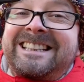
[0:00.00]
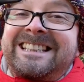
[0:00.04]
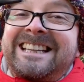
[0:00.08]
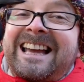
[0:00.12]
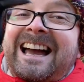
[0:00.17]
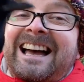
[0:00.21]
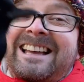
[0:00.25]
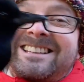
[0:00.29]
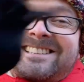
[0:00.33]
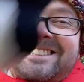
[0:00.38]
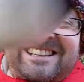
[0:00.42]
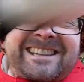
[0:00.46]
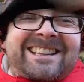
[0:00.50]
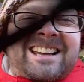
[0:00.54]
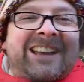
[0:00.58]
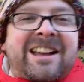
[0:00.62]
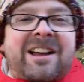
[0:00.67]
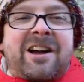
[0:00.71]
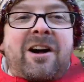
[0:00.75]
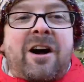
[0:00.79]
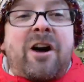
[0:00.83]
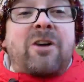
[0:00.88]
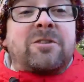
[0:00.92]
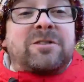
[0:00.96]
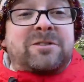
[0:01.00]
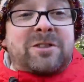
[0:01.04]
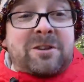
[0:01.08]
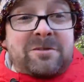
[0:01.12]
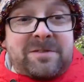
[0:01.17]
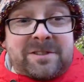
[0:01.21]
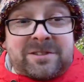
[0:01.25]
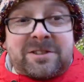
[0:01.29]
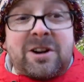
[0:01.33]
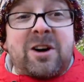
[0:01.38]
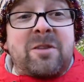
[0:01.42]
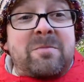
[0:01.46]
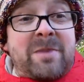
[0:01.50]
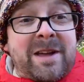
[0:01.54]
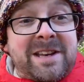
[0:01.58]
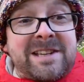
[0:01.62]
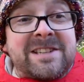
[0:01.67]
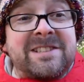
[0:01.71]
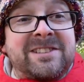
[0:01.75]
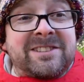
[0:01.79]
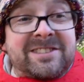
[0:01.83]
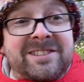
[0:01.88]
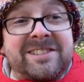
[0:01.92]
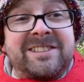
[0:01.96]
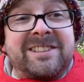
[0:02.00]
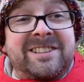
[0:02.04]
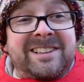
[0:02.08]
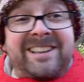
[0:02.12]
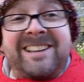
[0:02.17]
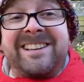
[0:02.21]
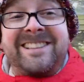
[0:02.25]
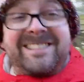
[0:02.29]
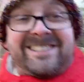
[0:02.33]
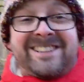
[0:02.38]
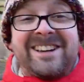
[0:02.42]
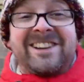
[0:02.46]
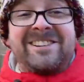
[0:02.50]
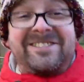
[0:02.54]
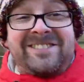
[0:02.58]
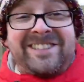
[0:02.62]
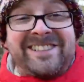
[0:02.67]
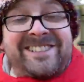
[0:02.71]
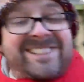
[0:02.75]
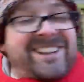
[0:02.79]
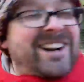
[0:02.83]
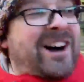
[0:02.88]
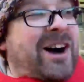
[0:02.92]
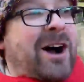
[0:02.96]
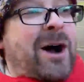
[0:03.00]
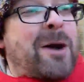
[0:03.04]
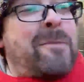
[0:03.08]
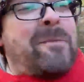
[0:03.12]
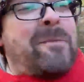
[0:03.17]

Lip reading: Yeah, Sophie's got opinions. Sophie's got